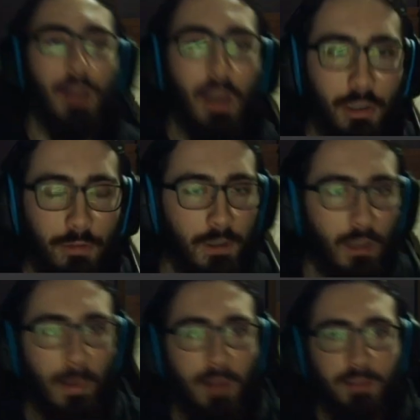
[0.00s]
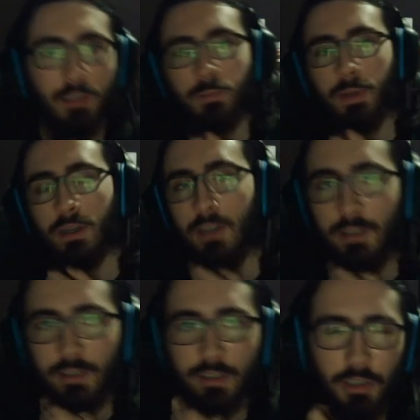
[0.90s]
how you feel about suspect
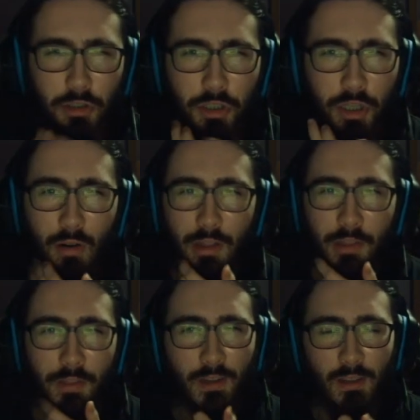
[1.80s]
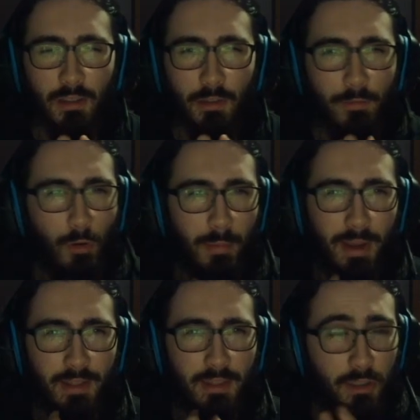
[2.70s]
tests. Do you generally think that the
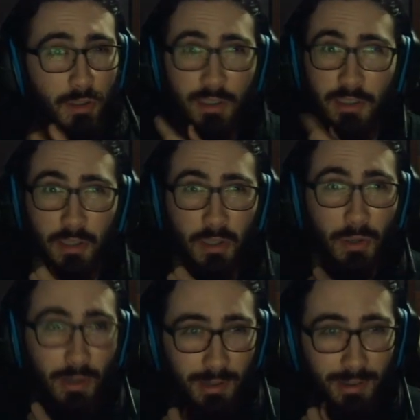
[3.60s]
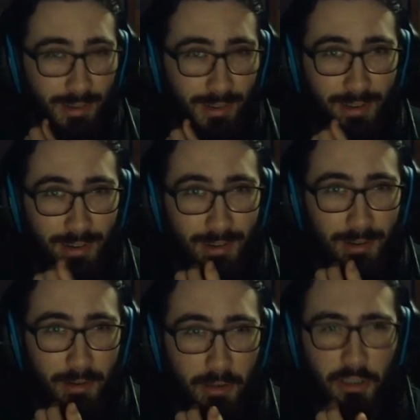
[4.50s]
format that's used is good?
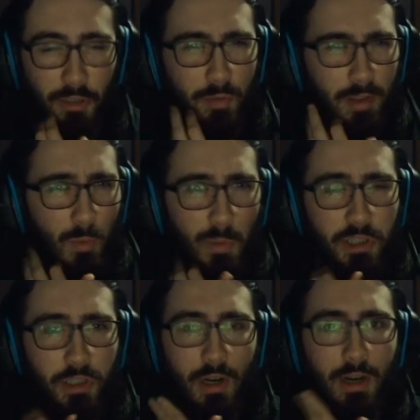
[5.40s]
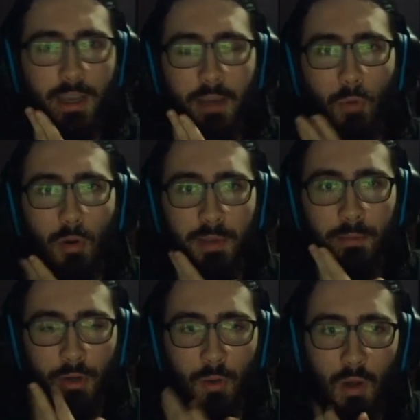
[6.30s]
Do you think we should try to get more
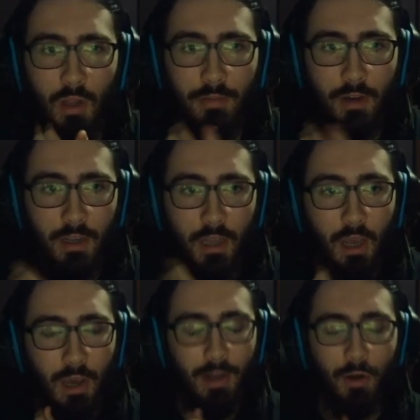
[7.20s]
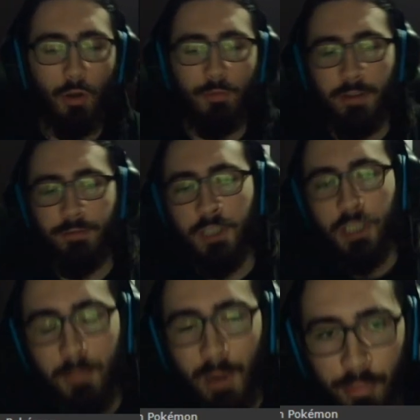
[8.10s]
people to qualify? I don't know if I
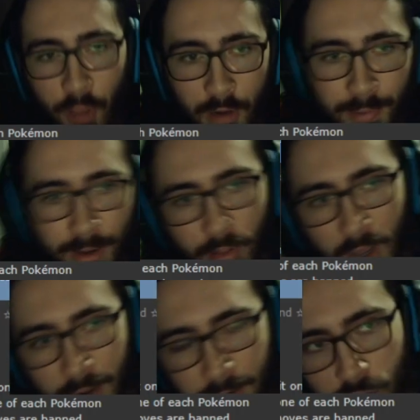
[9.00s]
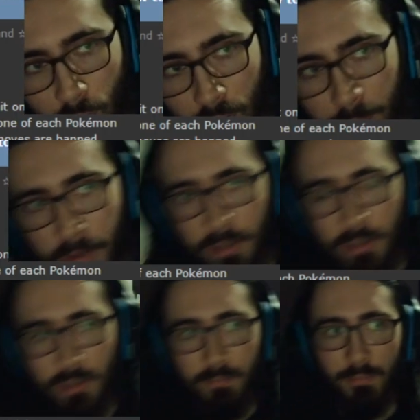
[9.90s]
finished my thought about the ladder tour,
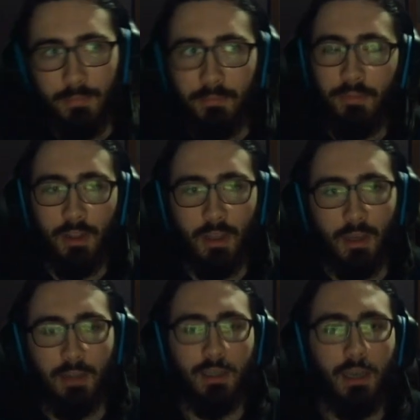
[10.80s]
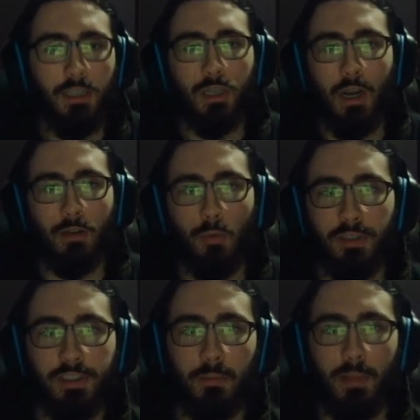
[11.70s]
because feel like I got sidetracked
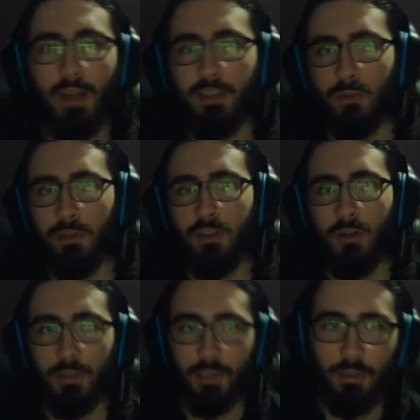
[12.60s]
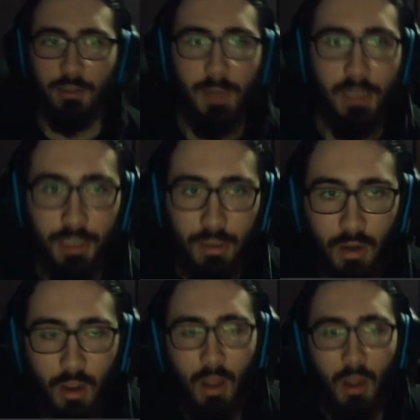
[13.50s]
once the Blastoise started shell smashing.
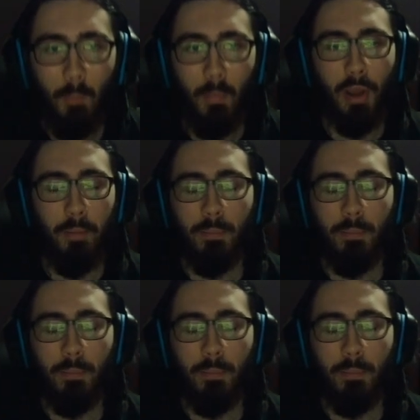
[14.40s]
But